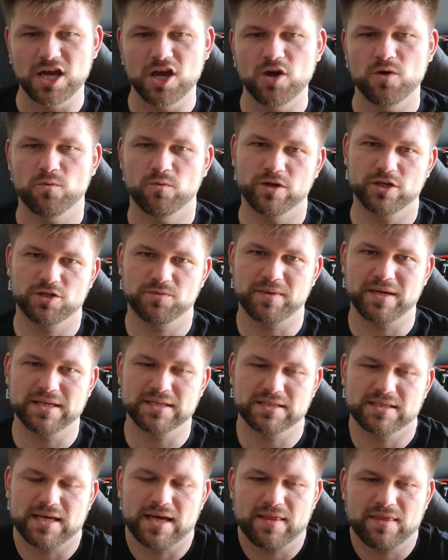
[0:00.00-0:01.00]
which
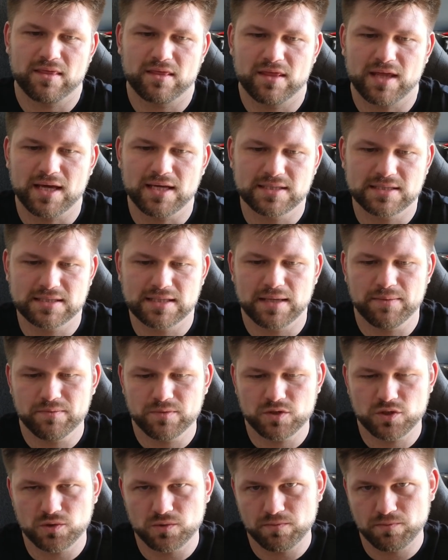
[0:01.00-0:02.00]
means that they seem
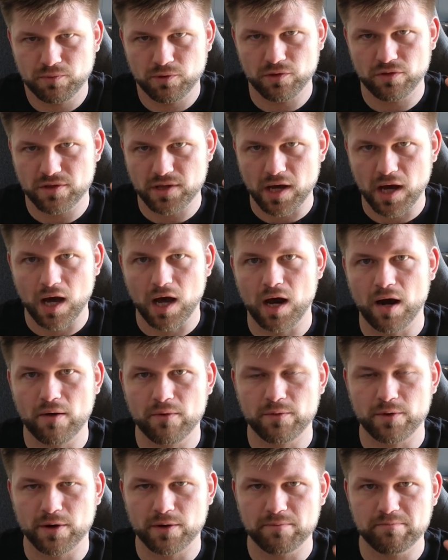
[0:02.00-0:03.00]
to put the
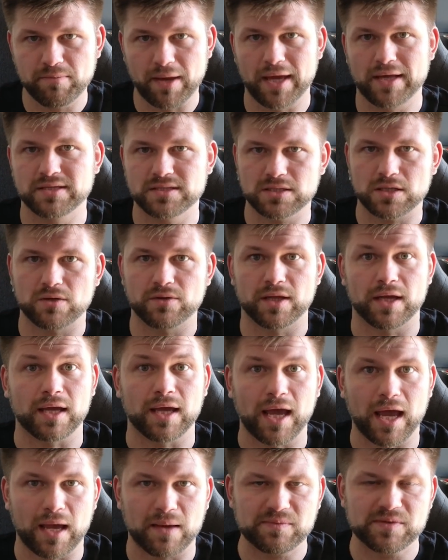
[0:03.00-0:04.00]
hardware based on the
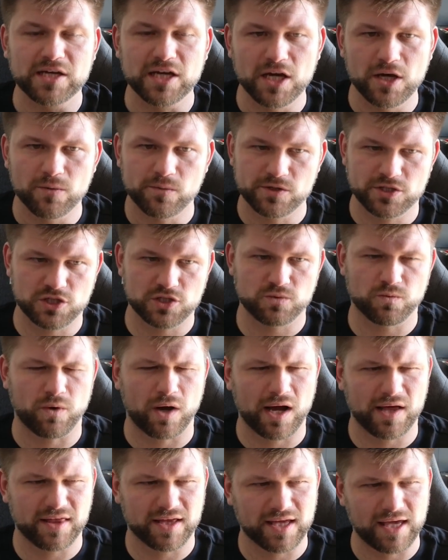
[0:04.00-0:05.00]
game, which is
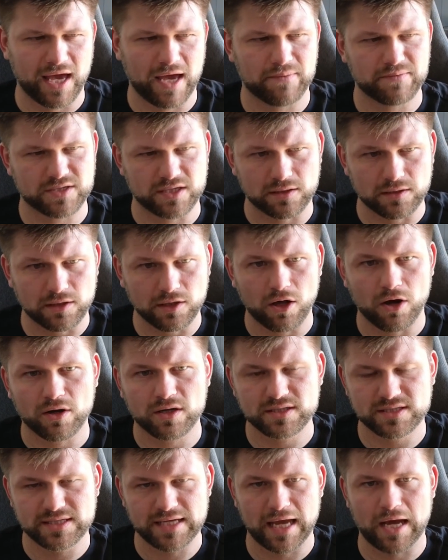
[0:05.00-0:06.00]
why the games are
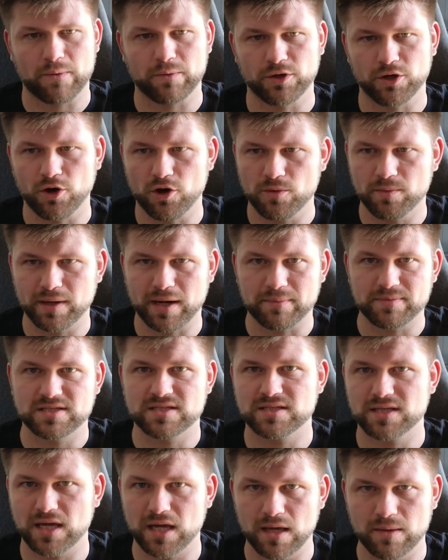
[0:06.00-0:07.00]
locked down when you open up
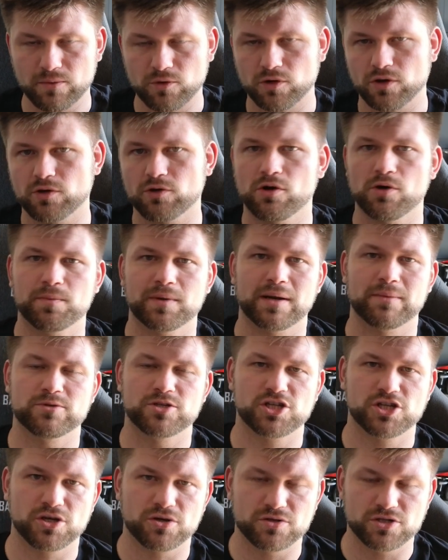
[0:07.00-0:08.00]
Steam or you open up
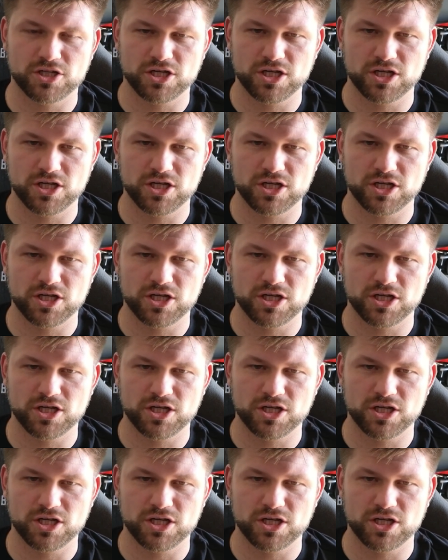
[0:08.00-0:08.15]
GOG.